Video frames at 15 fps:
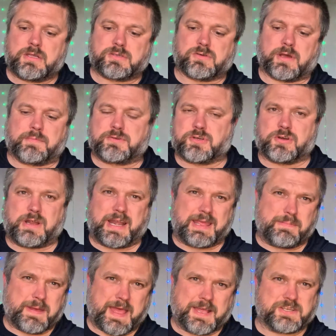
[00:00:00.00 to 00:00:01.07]
So I'm sure
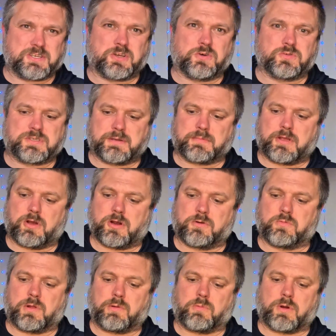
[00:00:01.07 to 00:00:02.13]
any pay-as-you-go SIM
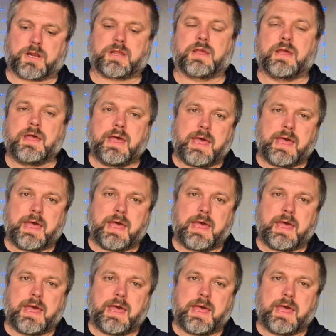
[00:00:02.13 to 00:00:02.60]
card will work.